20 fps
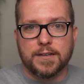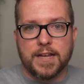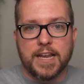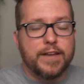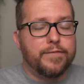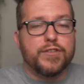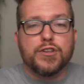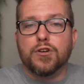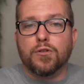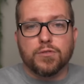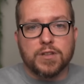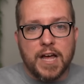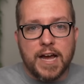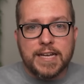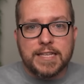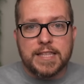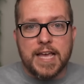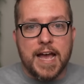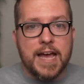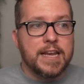And if you don't
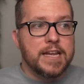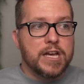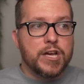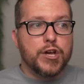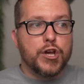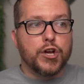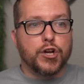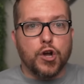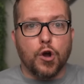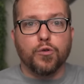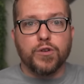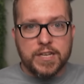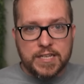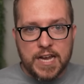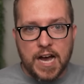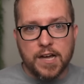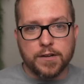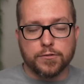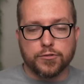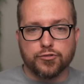like that, go to
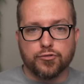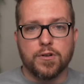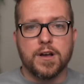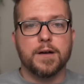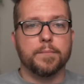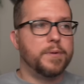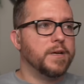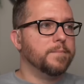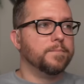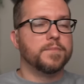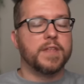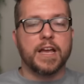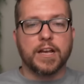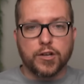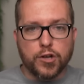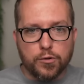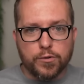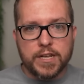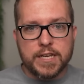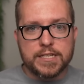Donald Trump
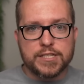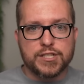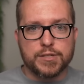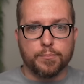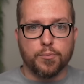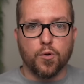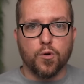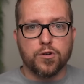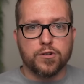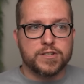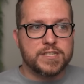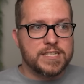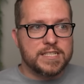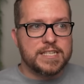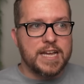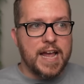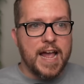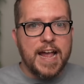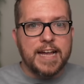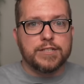and go to his supporters and
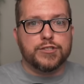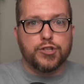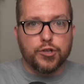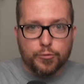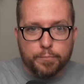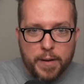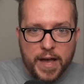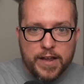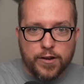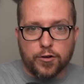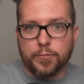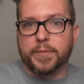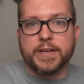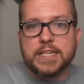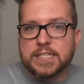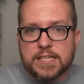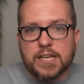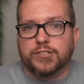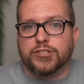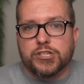say, hey, do better,
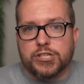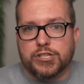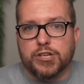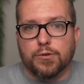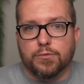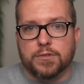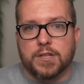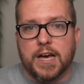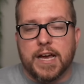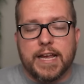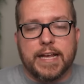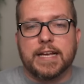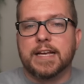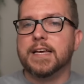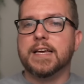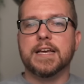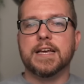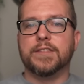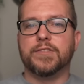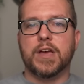because I just don't like
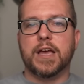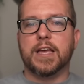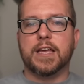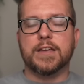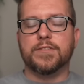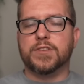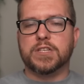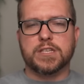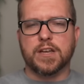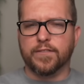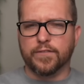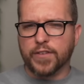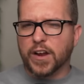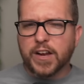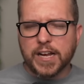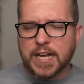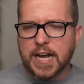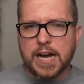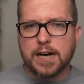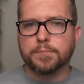that in this
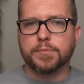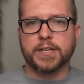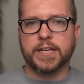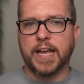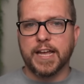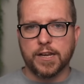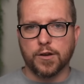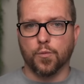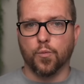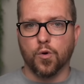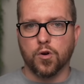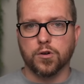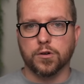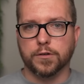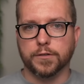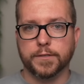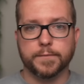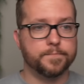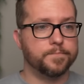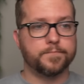very complicated
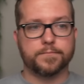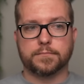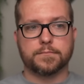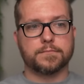world,